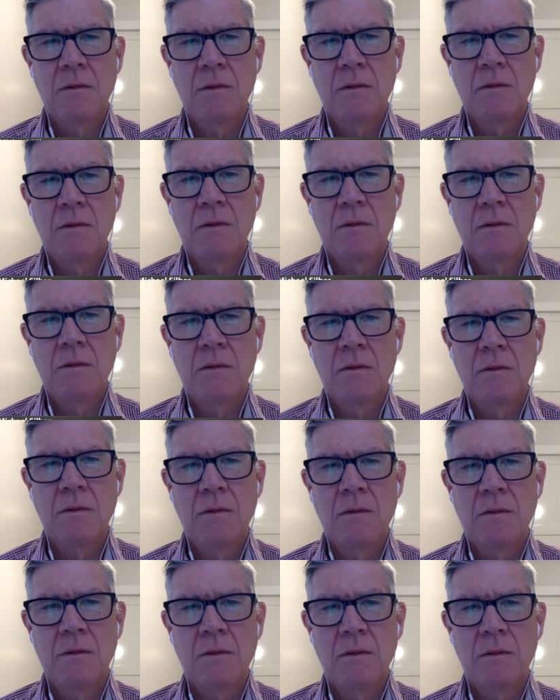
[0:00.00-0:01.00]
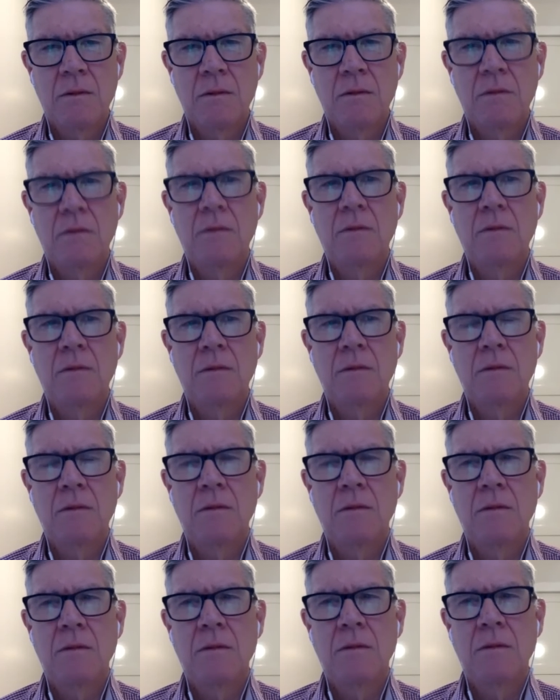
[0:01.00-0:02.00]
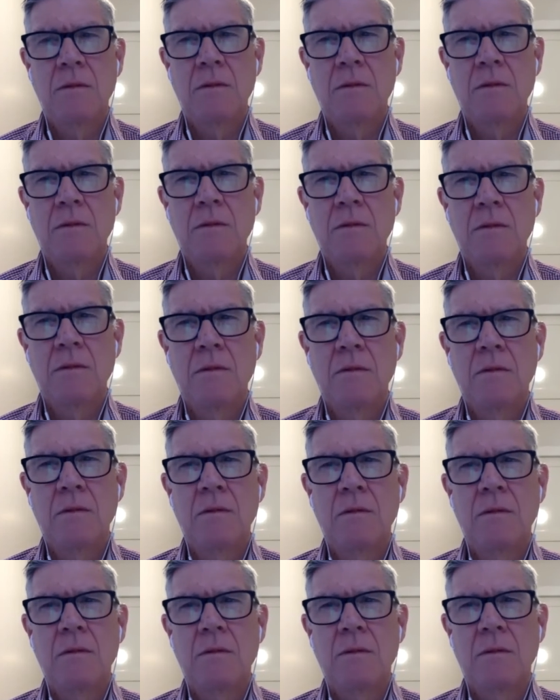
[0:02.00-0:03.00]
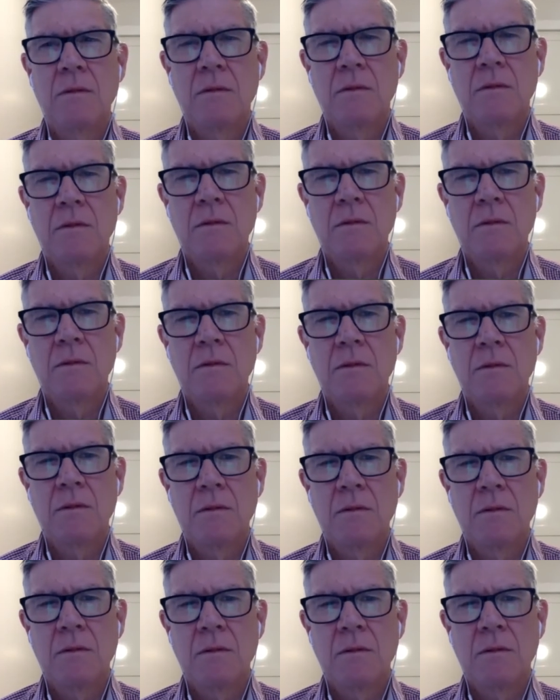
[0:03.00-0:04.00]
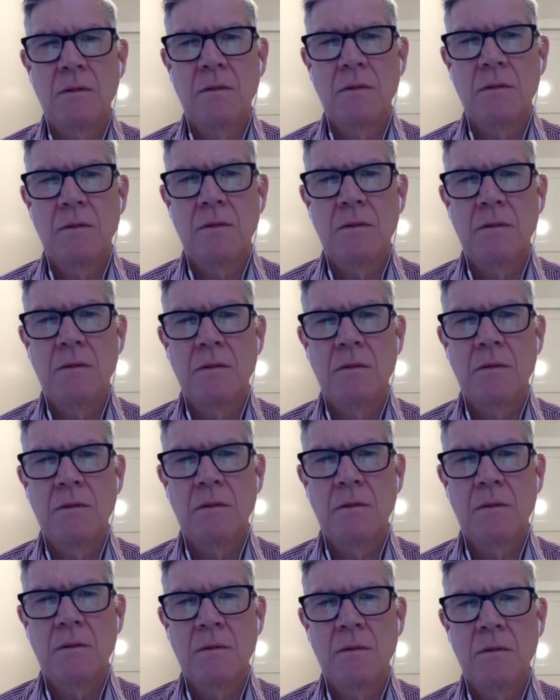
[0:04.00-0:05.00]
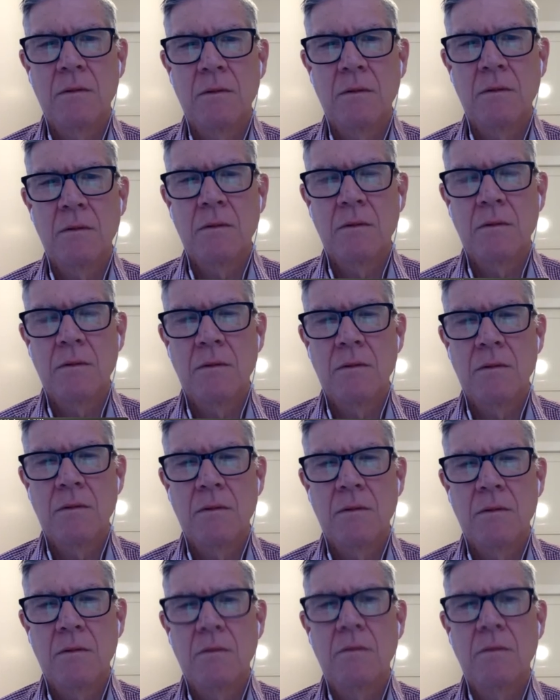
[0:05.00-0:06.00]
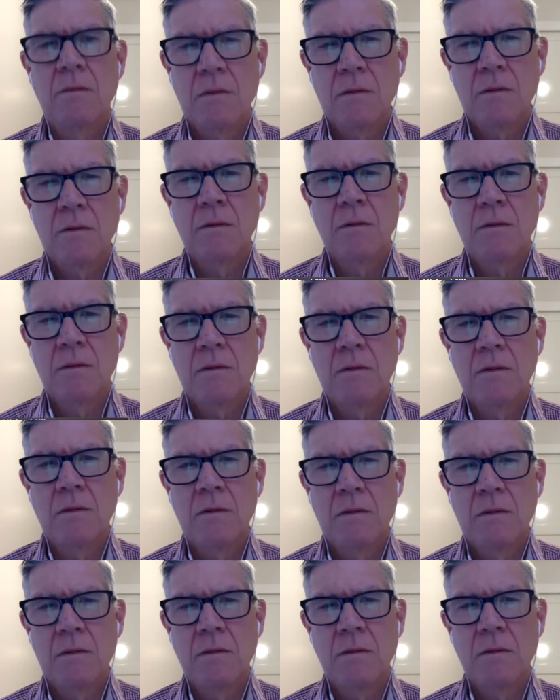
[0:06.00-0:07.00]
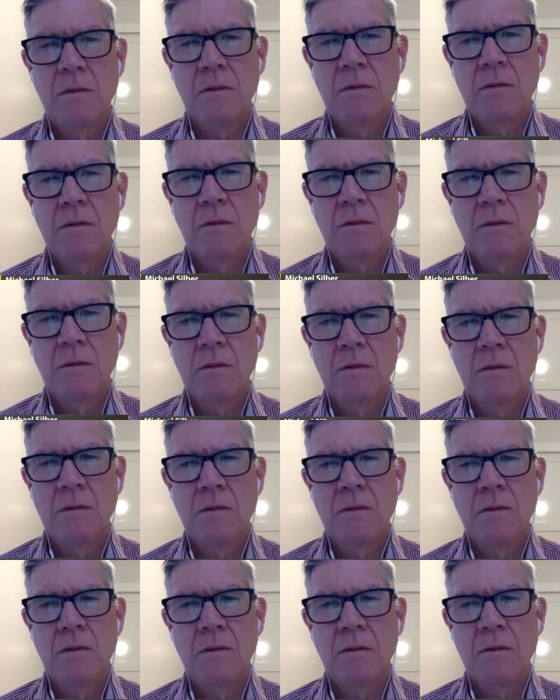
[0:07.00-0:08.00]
(not speaking)